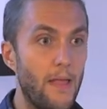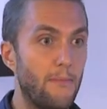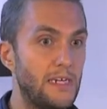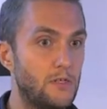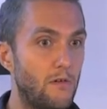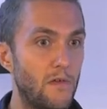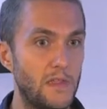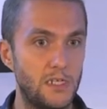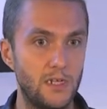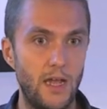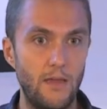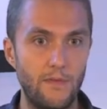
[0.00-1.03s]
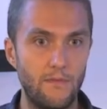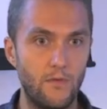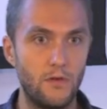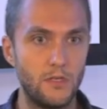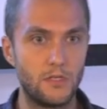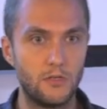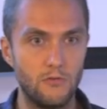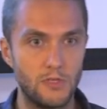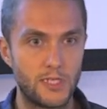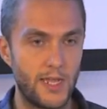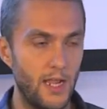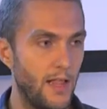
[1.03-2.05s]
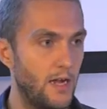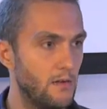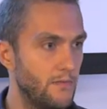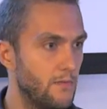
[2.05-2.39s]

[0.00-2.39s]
but all the time we want to scale out.